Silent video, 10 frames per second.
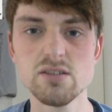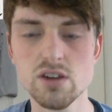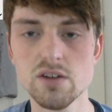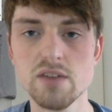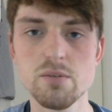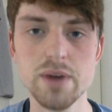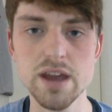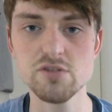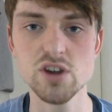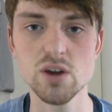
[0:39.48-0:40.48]
they
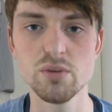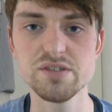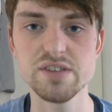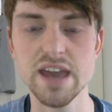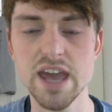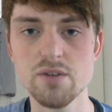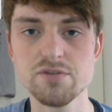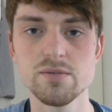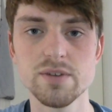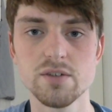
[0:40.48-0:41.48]
repeat certain words they hear
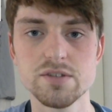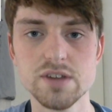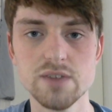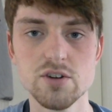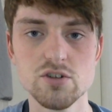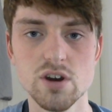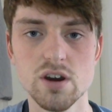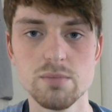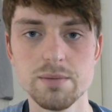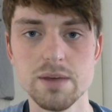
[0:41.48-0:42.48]
off a TV show,
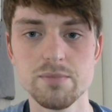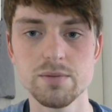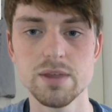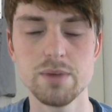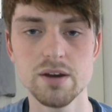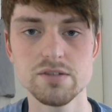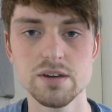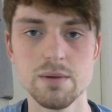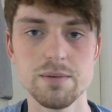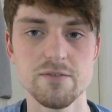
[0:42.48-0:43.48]
maybe they're from their parents here,
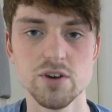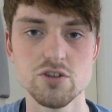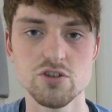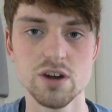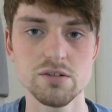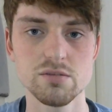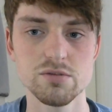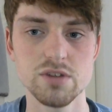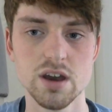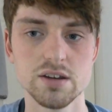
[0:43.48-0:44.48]
maybe a funny joke
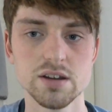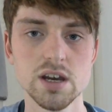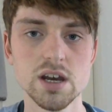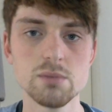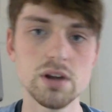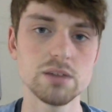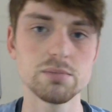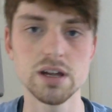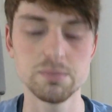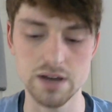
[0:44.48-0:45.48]
someone's heard, blah
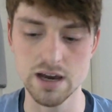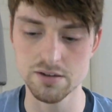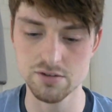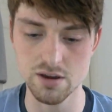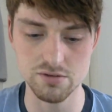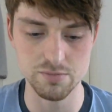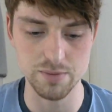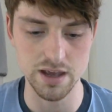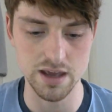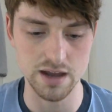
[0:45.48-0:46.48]
blah blah, so
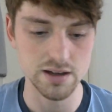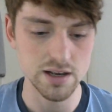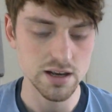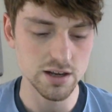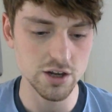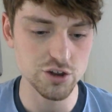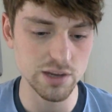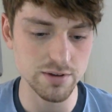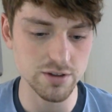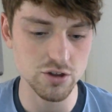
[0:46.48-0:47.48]
speaking. Initially,
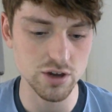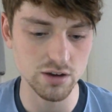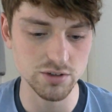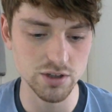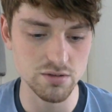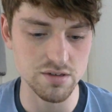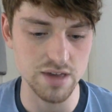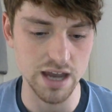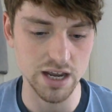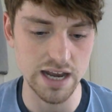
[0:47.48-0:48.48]
when the child uses
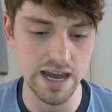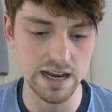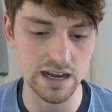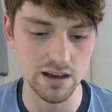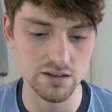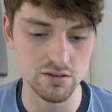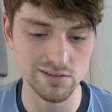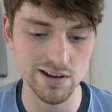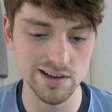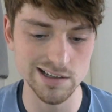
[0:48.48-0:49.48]
echolalia, it is
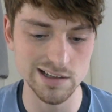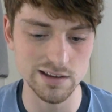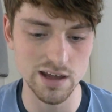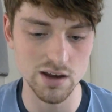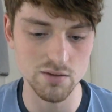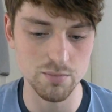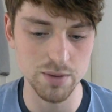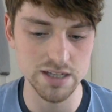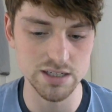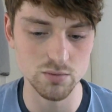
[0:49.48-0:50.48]
likely that they are
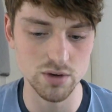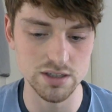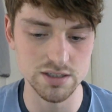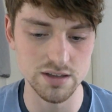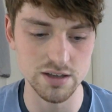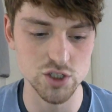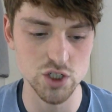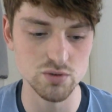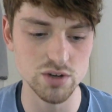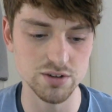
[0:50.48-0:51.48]
repeating words that they
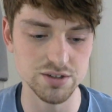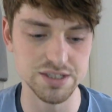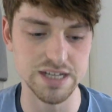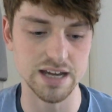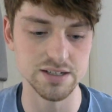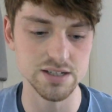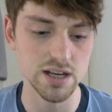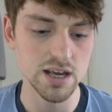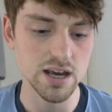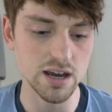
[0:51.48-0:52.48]
do not understand
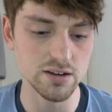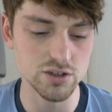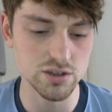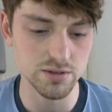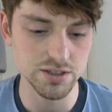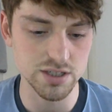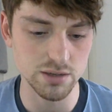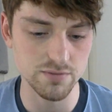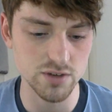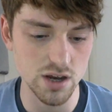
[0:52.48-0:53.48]
and are doing so
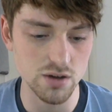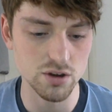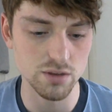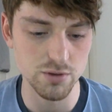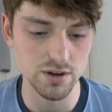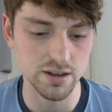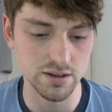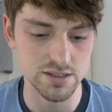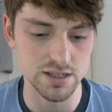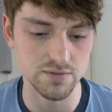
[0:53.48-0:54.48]
with no
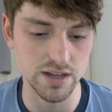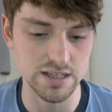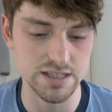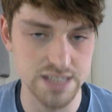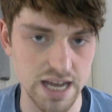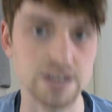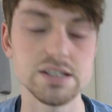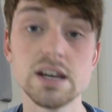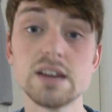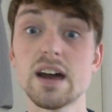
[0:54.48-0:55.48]
communicative intent.
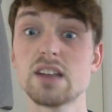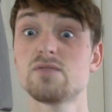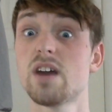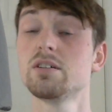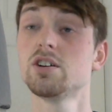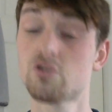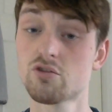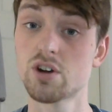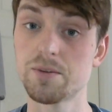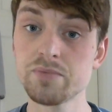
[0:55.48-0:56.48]
That's very
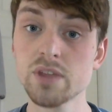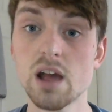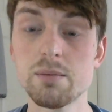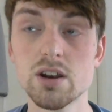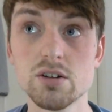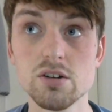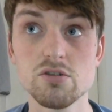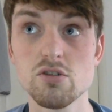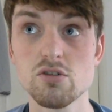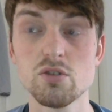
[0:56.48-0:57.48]
true. I mean, I used
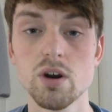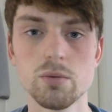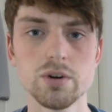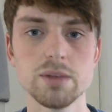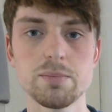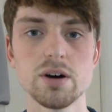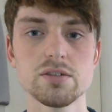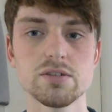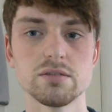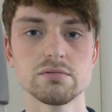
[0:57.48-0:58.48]
to just quote Monty
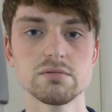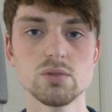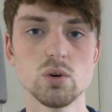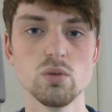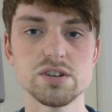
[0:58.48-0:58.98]
Python all the